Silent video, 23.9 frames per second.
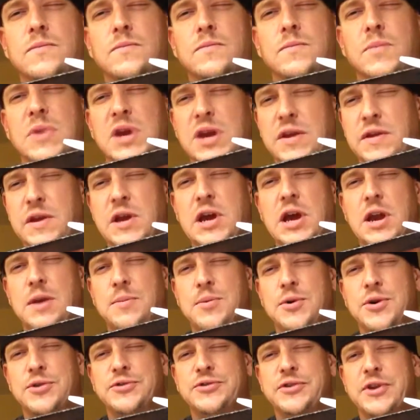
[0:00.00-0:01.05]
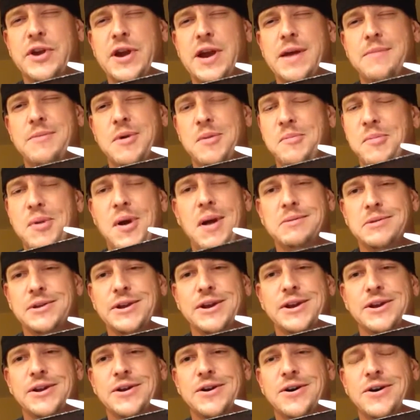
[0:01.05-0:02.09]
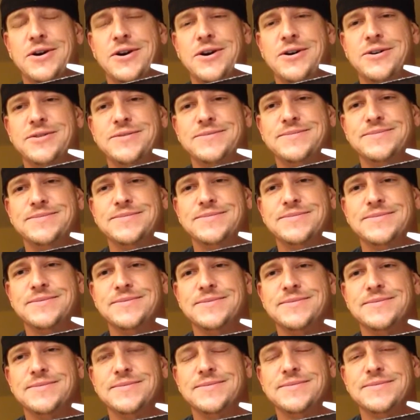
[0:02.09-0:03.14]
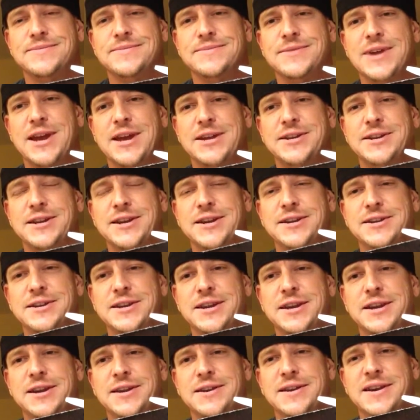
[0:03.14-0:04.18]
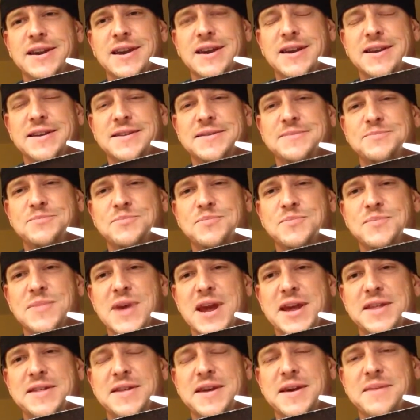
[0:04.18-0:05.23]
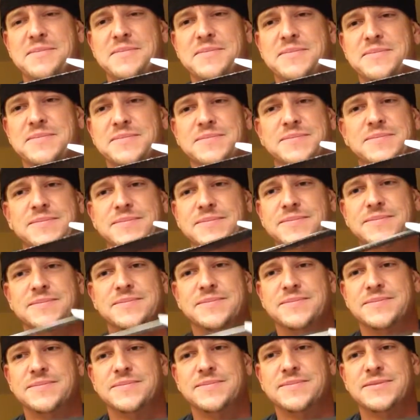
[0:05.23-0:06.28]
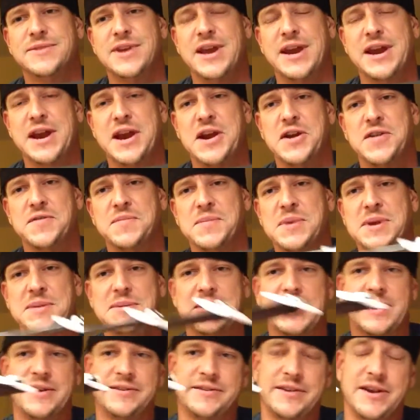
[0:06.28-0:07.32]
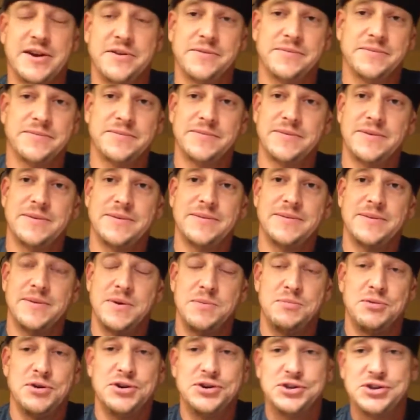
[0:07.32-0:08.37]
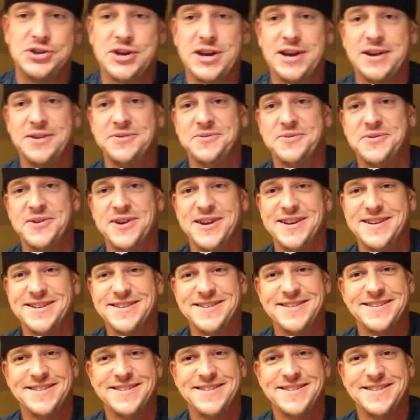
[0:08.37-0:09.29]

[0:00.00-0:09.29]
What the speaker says: being the kind of person I am, I'm probably going to call AT&T and make them take care of me, because I don't appreciate when